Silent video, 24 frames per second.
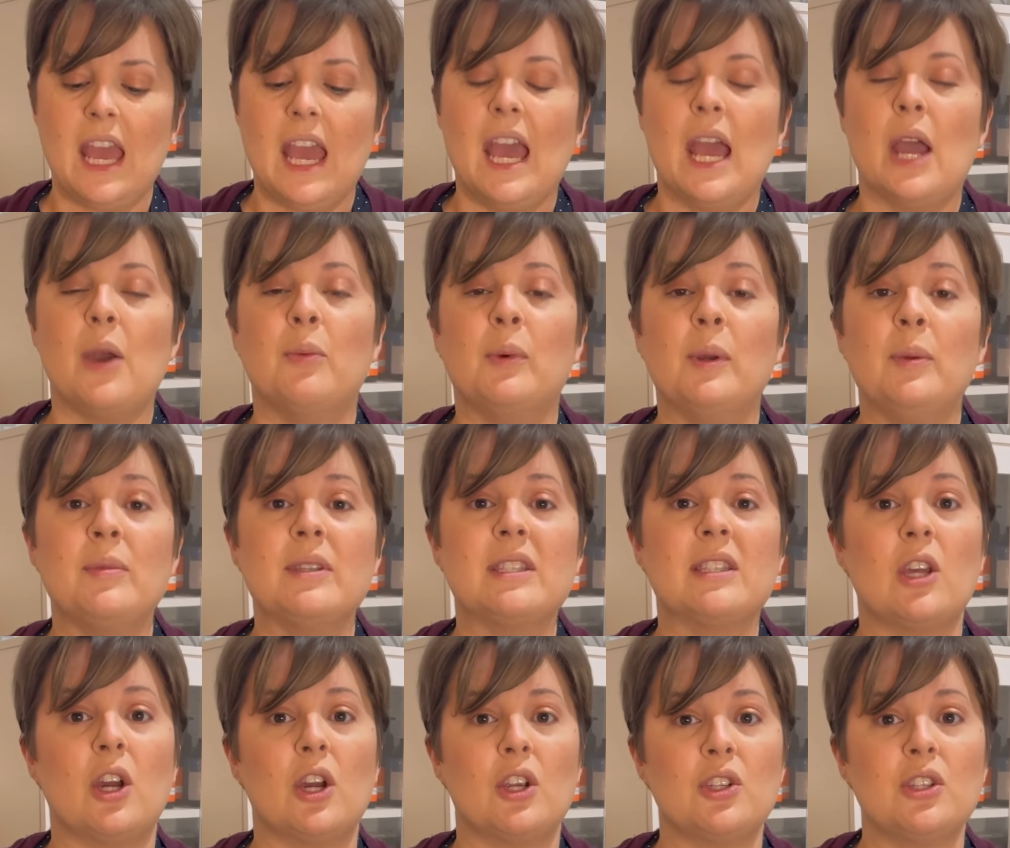And we
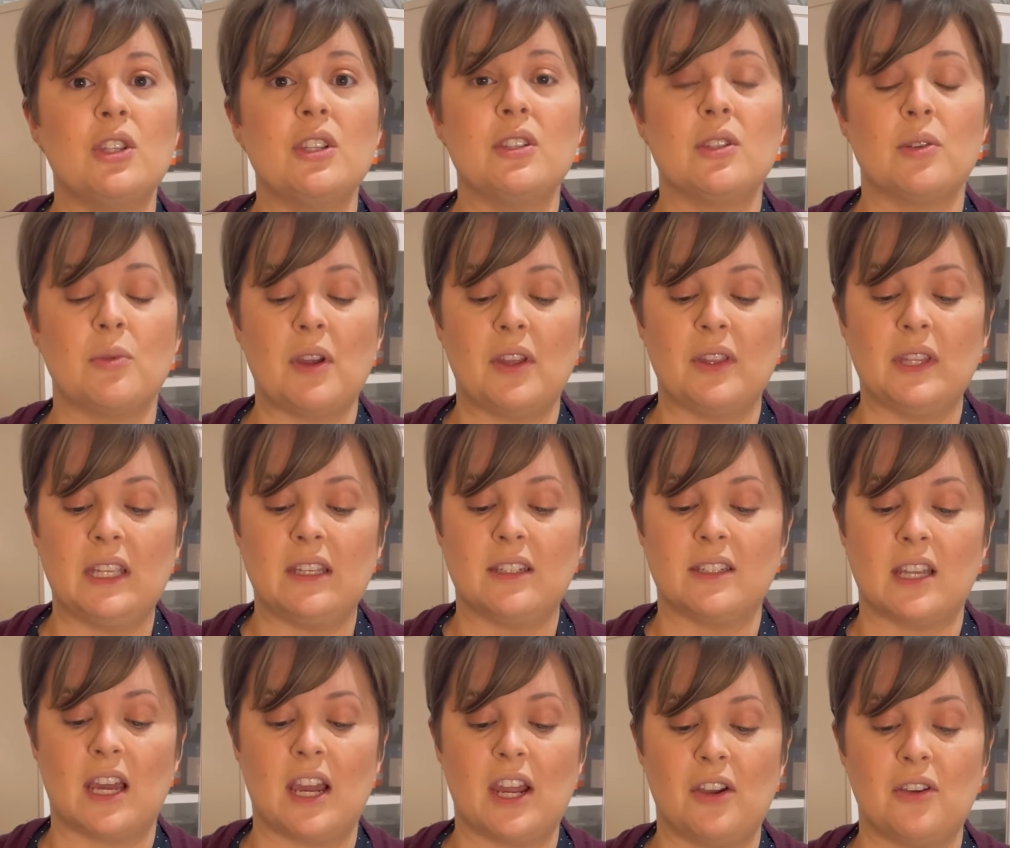massage this around the
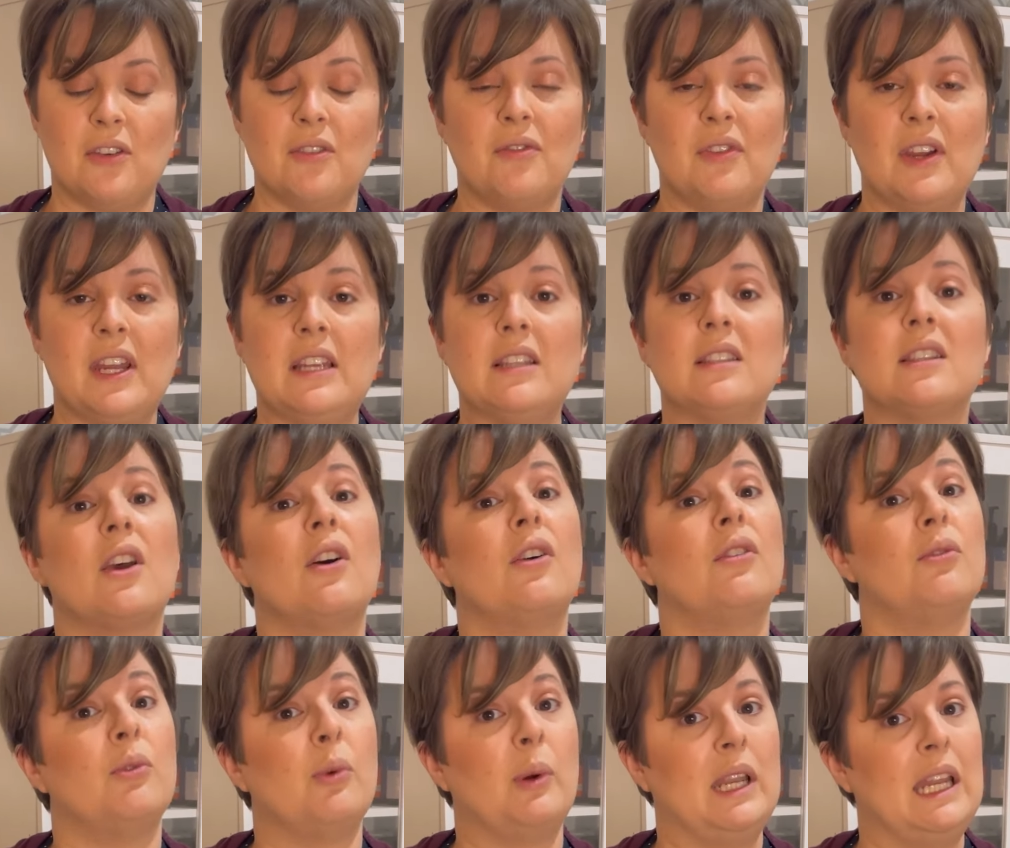entire face,
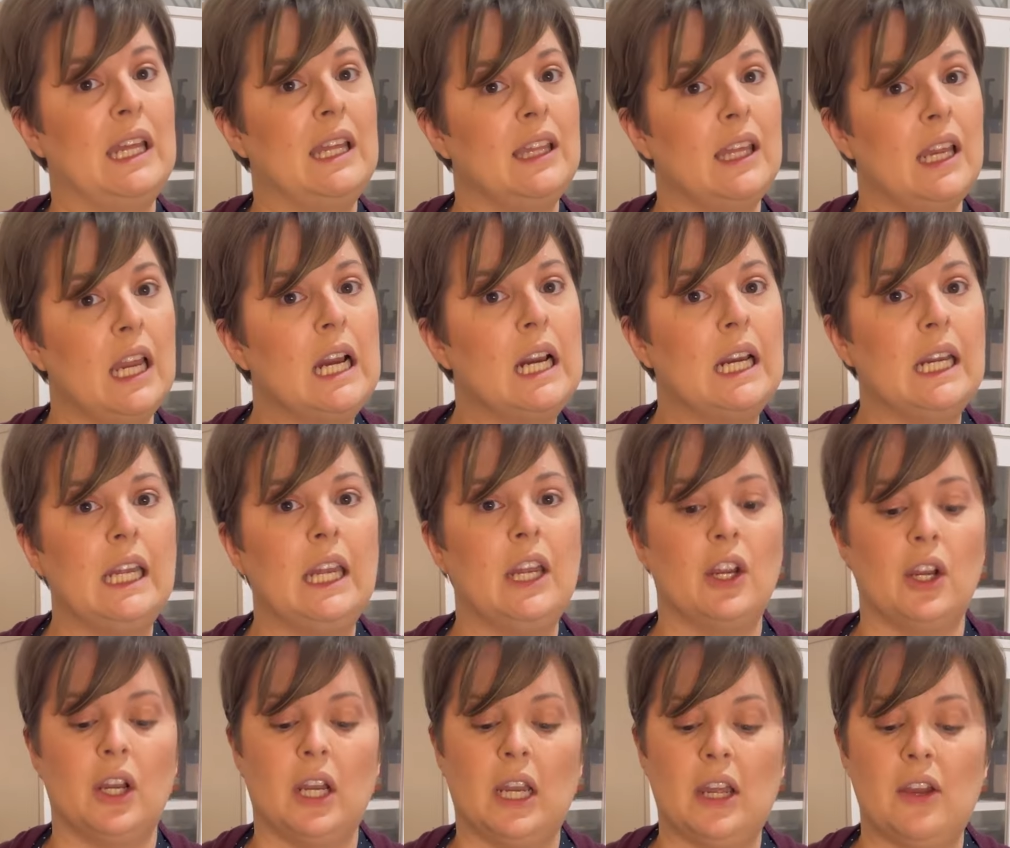avoiding the eye
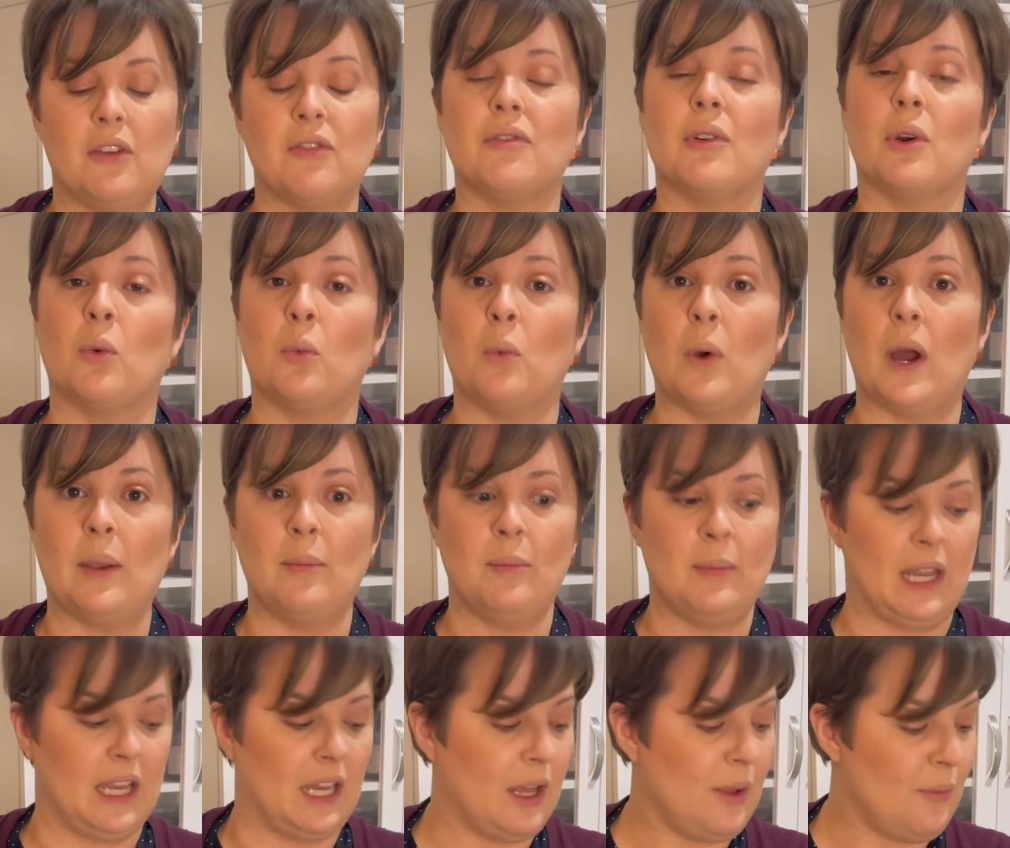area for 1
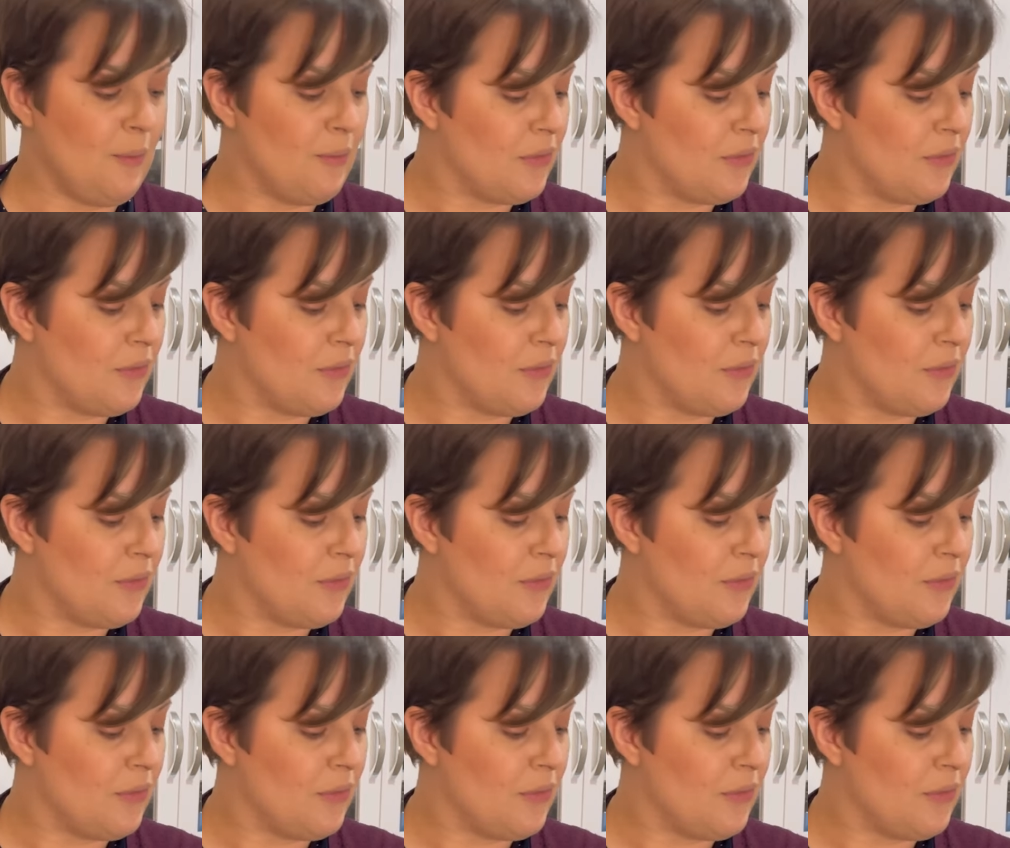minute.